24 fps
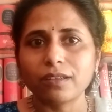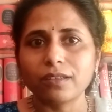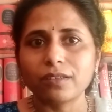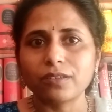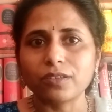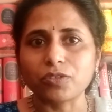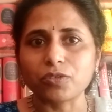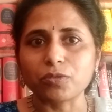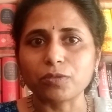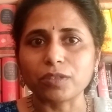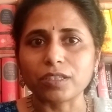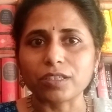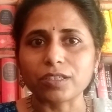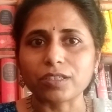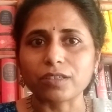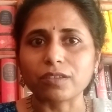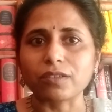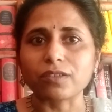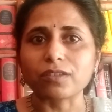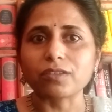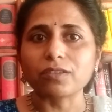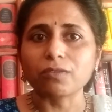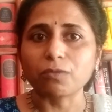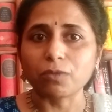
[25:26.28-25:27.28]

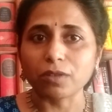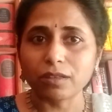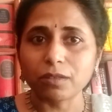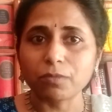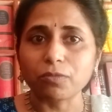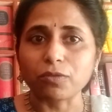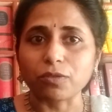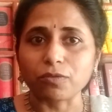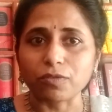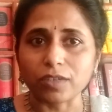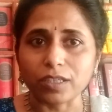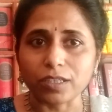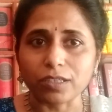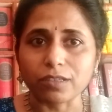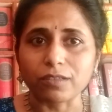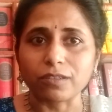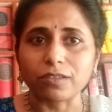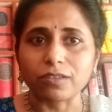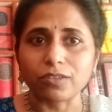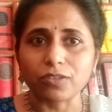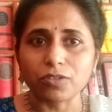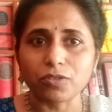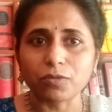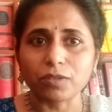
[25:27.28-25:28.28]
situations with the
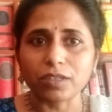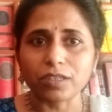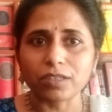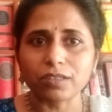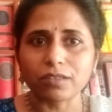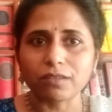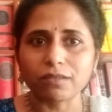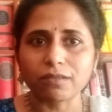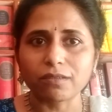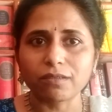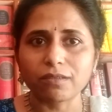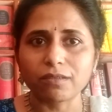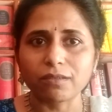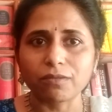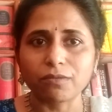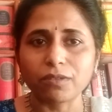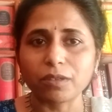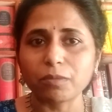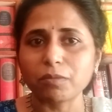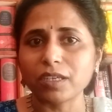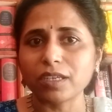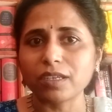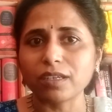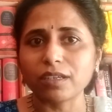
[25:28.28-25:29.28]
professional situation.
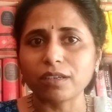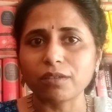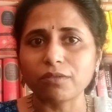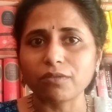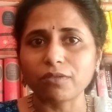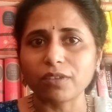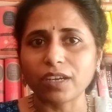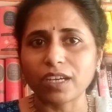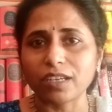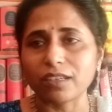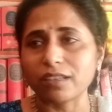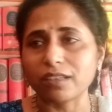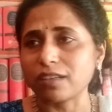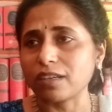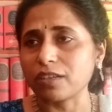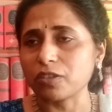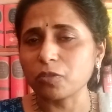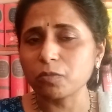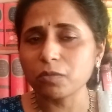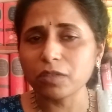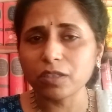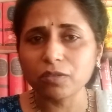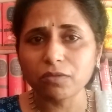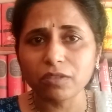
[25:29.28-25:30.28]
We may have had an
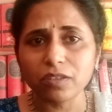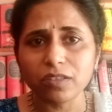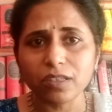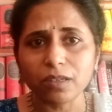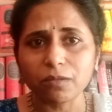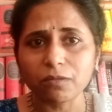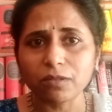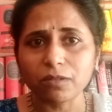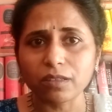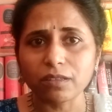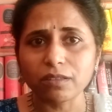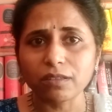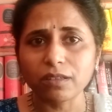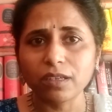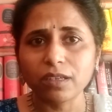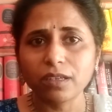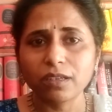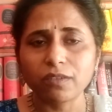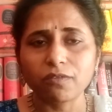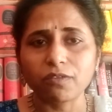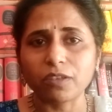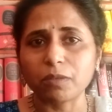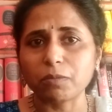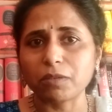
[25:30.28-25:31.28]
argument with someone,
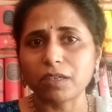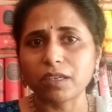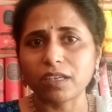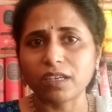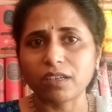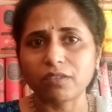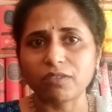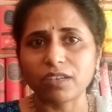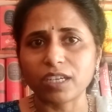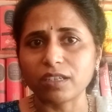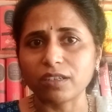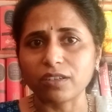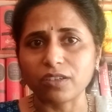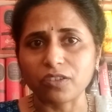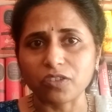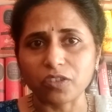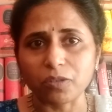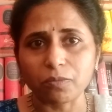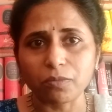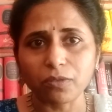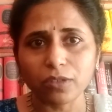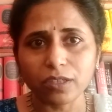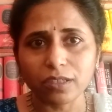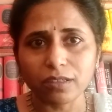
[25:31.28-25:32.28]
we may have had a
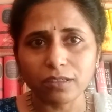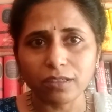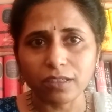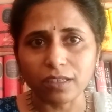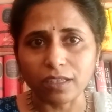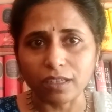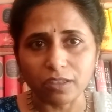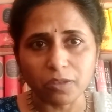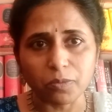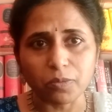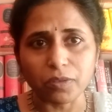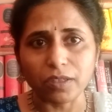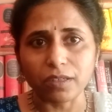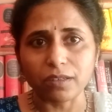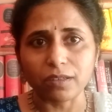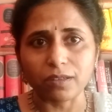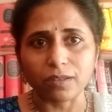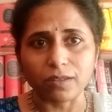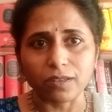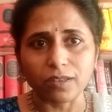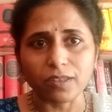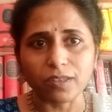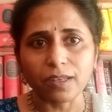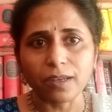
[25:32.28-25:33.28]
disappointing
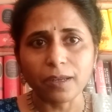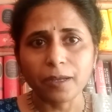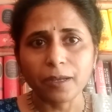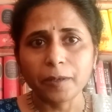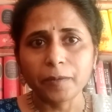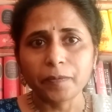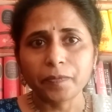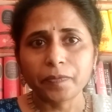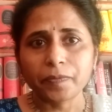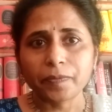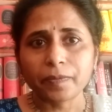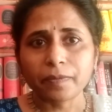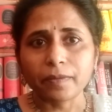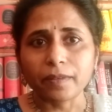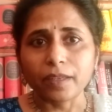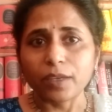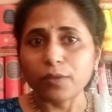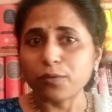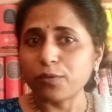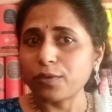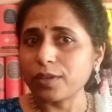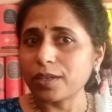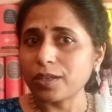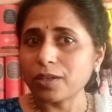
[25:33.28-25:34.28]
experience.
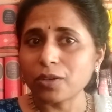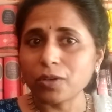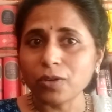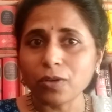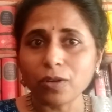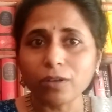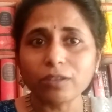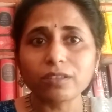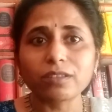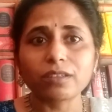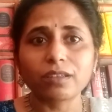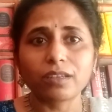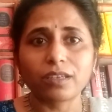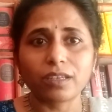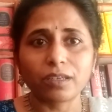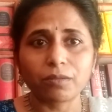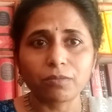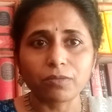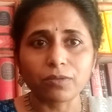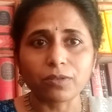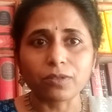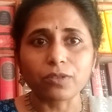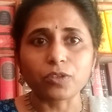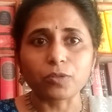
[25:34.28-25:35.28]
If we are not
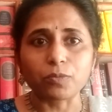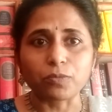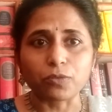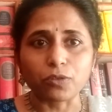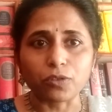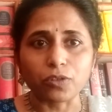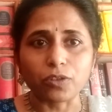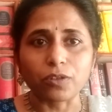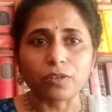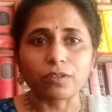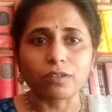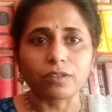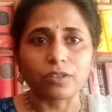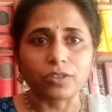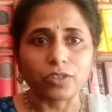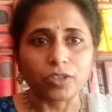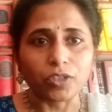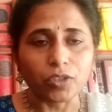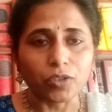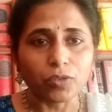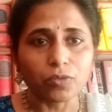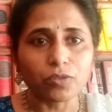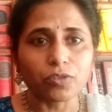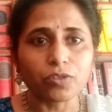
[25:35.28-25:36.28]
able to put on a
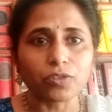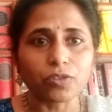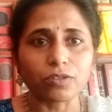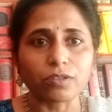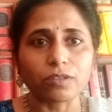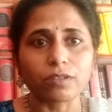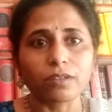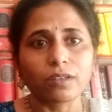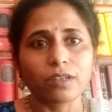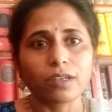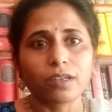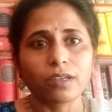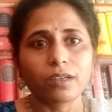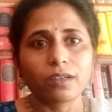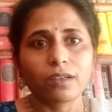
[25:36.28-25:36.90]
neutral